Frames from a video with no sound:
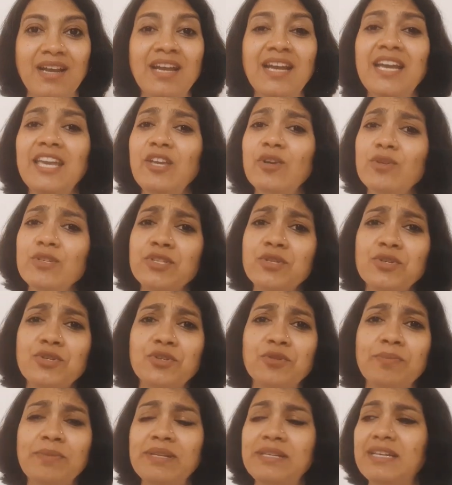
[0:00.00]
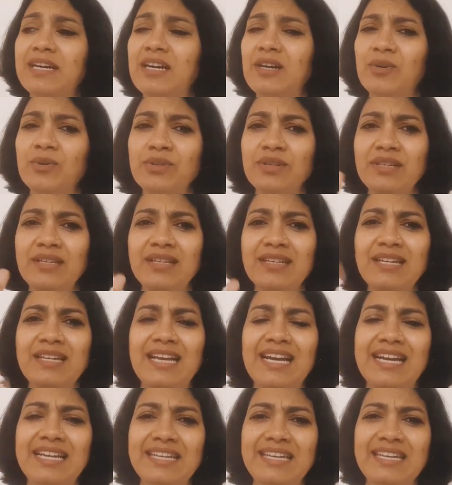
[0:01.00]
He also took me down a little
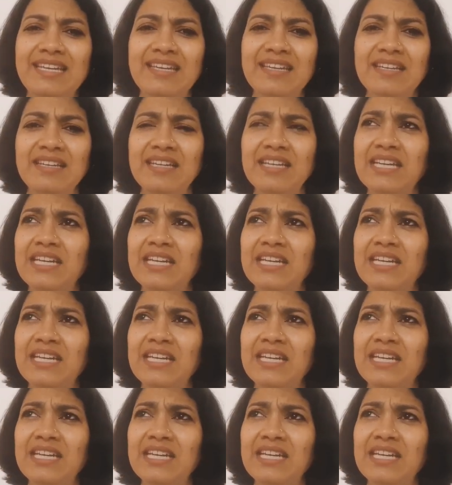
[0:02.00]
alley.